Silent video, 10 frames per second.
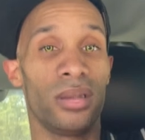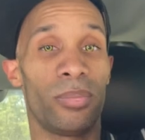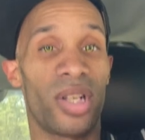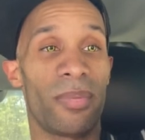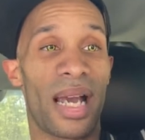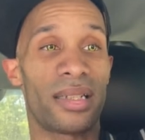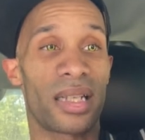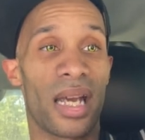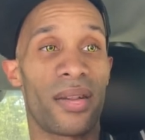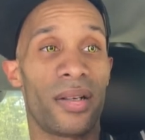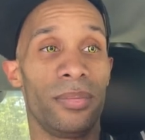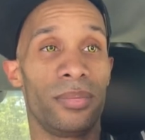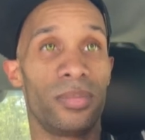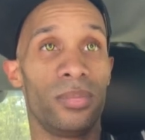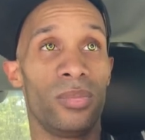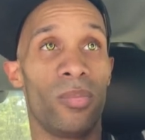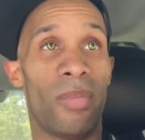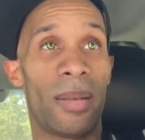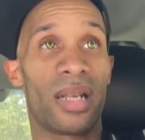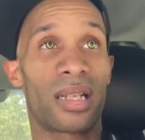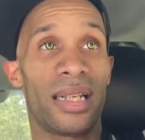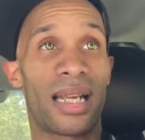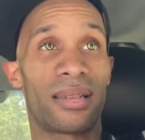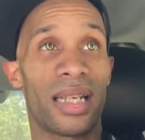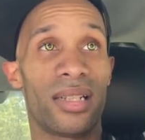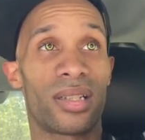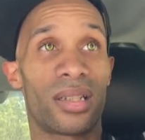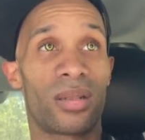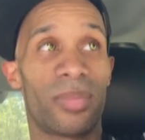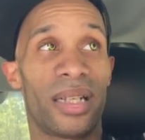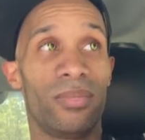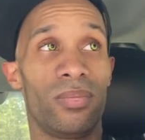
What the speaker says: put it back together, maybe clean out the engine a little bit,